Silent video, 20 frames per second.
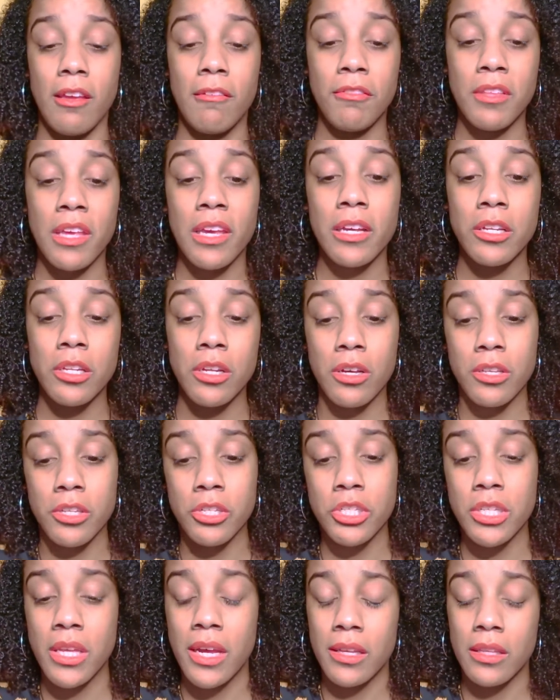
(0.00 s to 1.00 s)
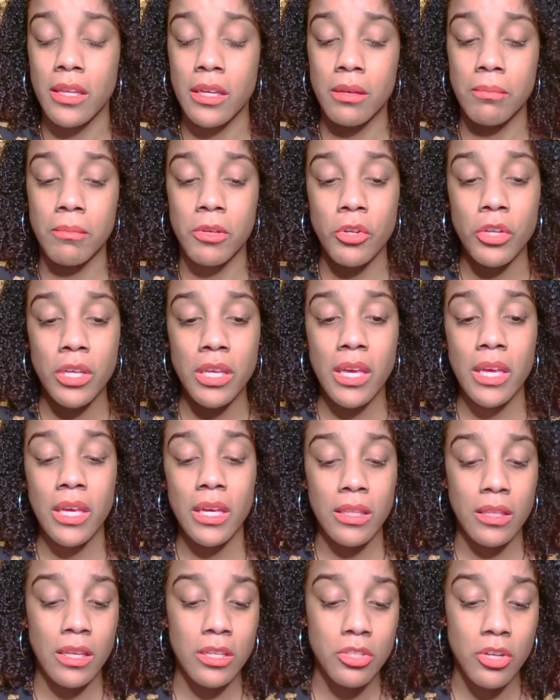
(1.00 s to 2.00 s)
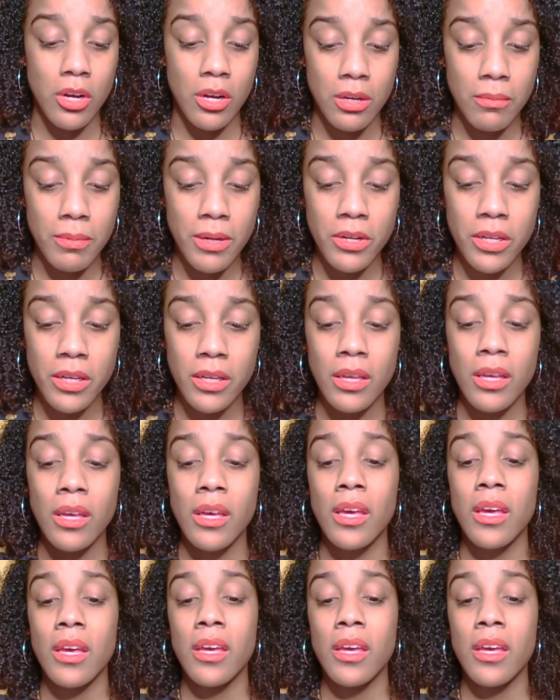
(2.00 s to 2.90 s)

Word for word: If they acknowledge that and they communicate and they talk about it,